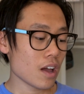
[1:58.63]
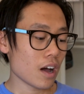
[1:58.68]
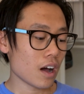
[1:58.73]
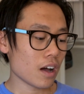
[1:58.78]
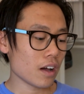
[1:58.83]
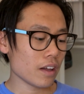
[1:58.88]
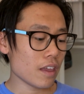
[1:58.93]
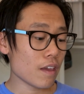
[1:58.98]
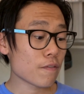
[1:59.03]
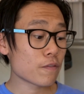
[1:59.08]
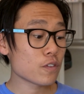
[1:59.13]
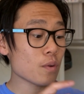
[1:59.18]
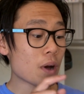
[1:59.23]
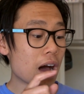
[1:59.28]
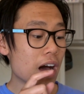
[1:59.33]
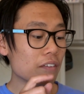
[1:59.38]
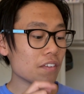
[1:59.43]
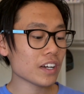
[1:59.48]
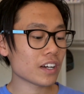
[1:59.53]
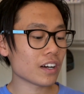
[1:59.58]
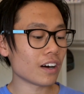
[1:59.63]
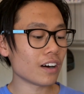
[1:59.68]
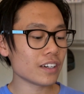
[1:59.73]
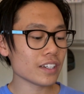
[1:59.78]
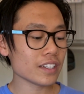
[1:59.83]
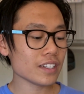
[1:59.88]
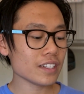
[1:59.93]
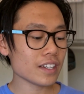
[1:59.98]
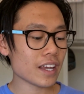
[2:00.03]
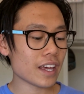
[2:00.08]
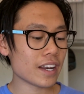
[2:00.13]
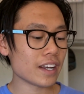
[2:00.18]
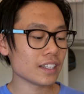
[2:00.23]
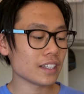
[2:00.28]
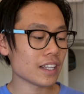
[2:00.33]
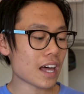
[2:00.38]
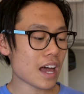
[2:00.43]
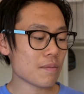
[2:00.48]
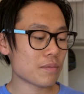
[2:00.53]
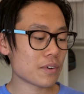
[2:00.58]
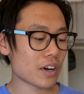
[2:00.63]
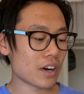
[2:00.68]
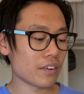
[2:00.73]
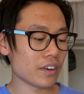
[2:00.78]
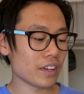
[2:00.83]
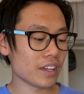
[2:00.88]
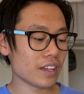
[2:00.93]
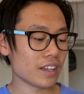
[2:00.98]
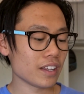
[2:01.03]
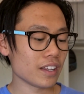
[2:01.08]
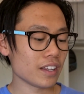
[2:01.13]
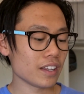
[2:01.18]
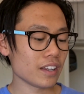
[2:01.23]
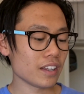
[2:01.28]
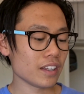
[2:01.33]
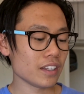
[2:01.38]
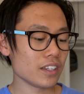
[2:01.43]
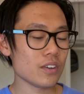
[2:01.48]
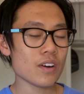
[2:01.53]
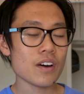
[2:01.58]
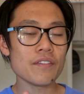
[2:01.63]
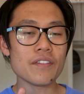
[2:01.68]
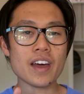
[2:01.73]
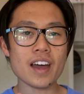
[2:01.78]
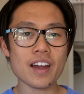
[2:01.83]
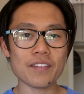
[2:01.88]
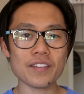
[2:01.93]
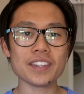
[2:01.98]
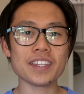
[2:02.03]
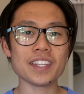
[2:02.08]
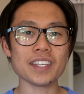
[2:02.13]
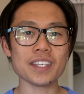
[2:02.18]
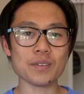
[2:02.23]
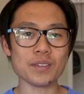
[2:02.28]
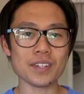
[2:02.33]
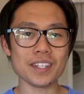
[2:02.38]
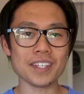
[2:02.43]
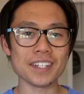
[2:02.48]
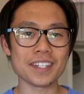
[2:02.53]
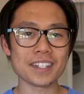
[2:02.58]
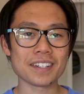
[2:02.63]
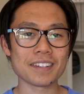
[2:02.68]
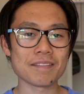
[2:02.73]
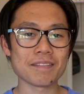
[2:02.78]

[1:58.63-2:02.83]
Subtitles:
If you have a garden and a library, you have everything you need.